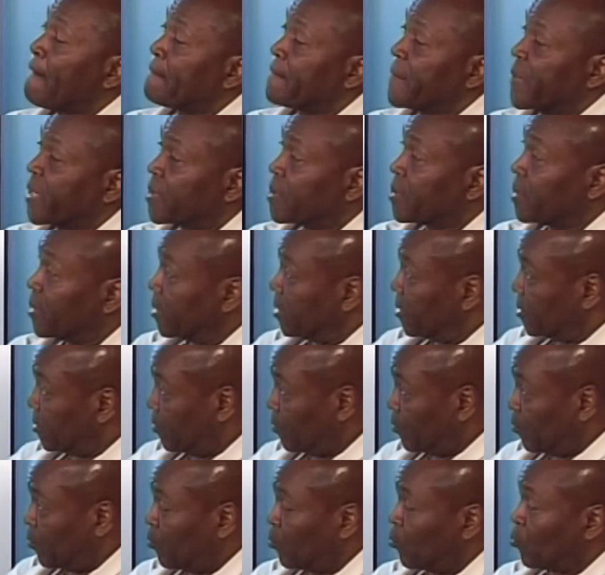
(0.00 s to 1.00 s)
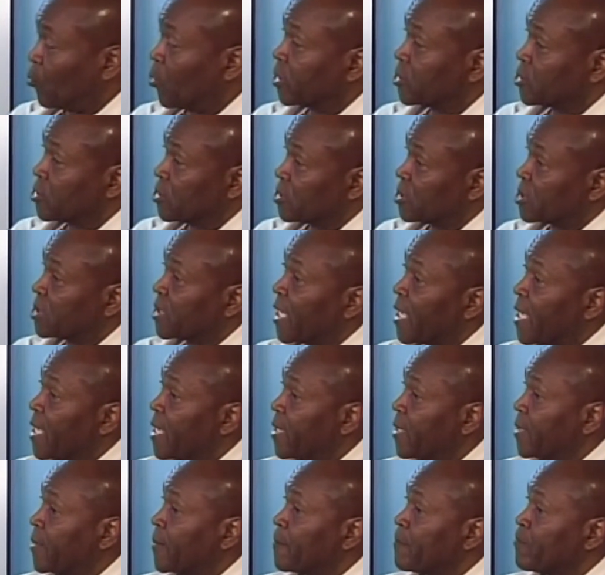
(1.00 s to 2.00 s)
Because what you're
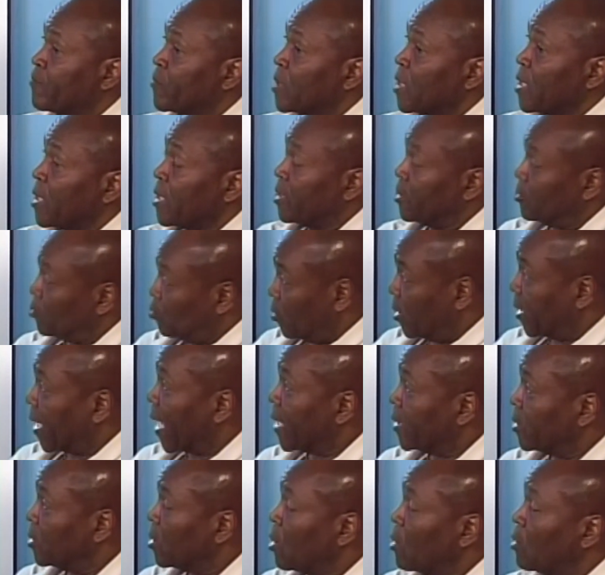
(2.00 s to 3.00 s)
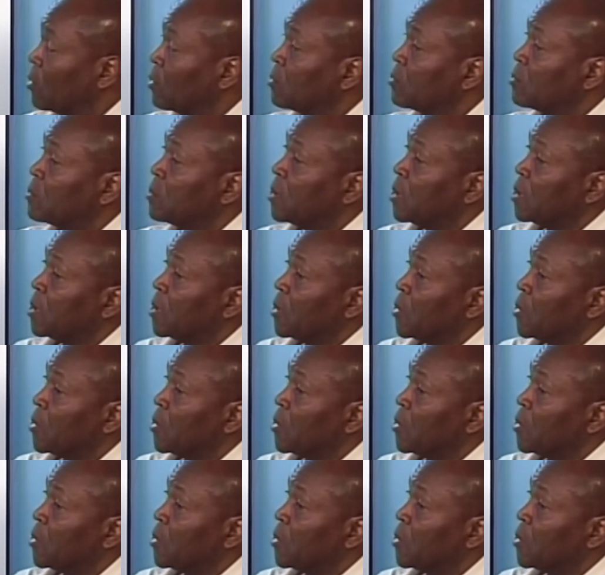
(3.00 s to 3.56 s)
saying is what I know.